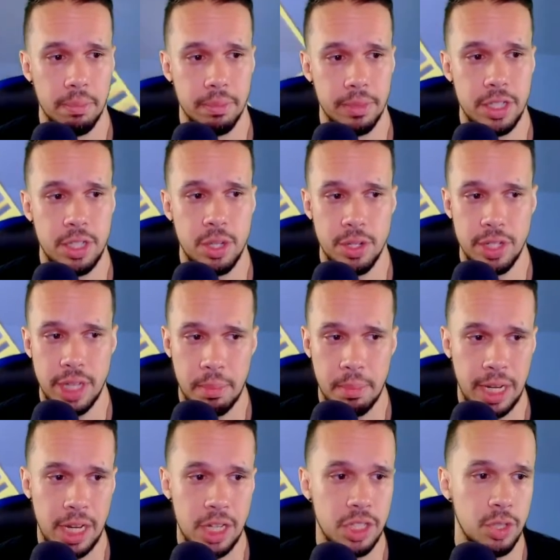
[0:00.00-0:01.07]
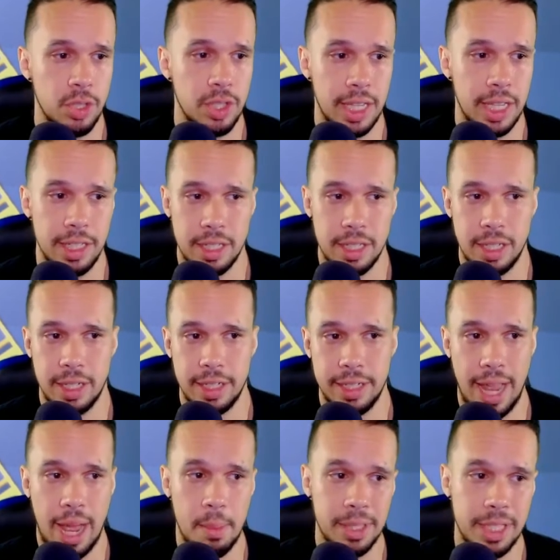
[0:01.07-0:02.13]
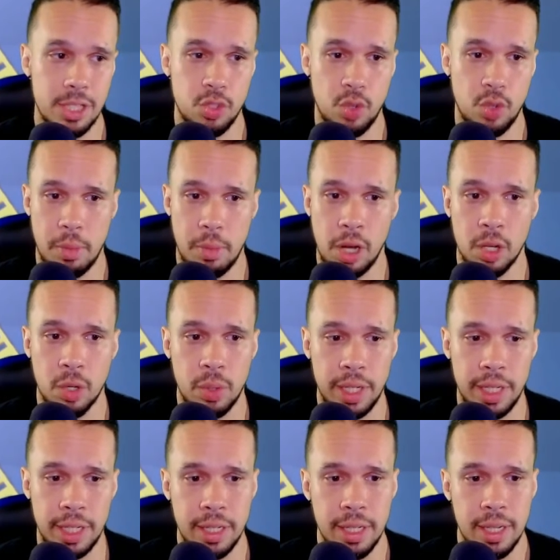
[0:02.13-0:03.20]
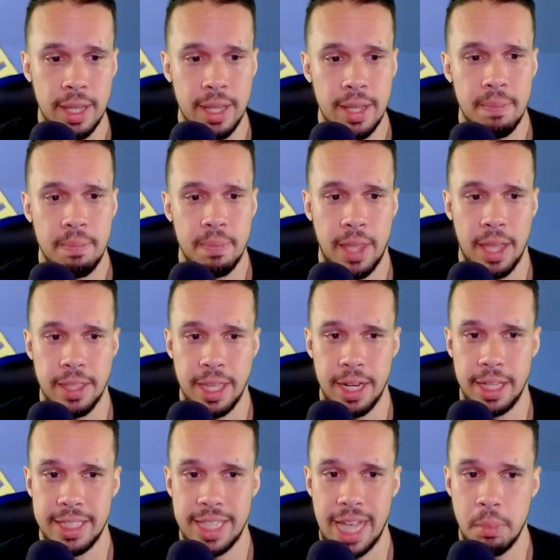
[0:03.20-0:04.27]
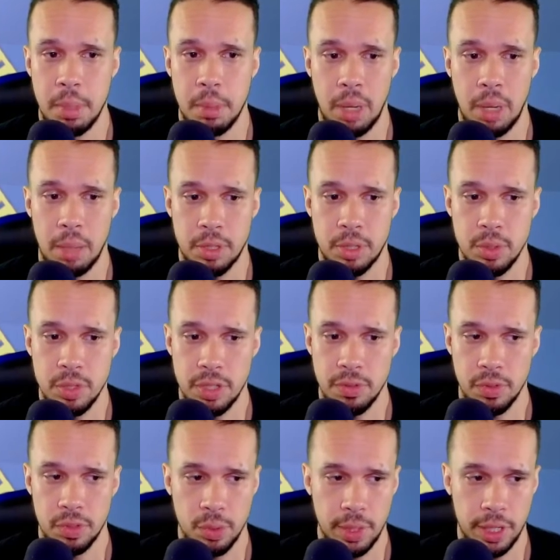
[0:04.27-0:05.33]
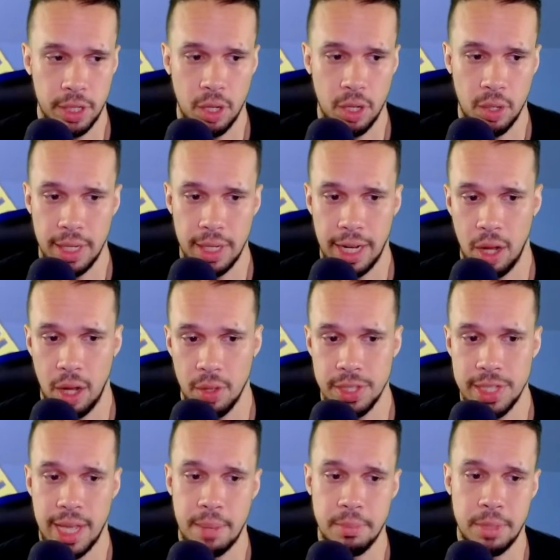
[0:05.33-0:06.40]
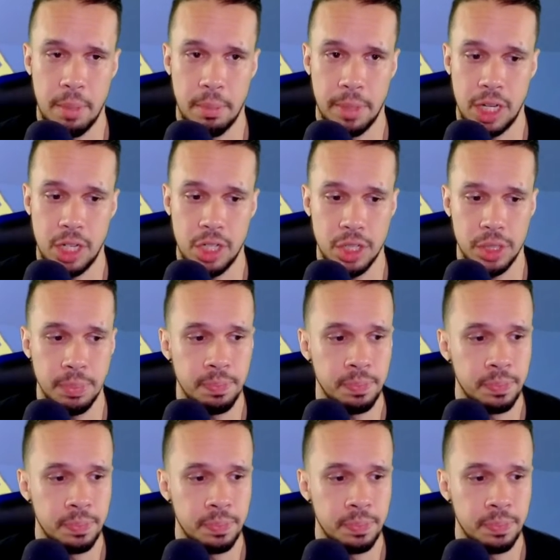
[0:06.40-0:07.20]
This year in domination, you can get an Amethyst Draymond Green and then a Diamond Bob Cousy for doing current and all-time domination.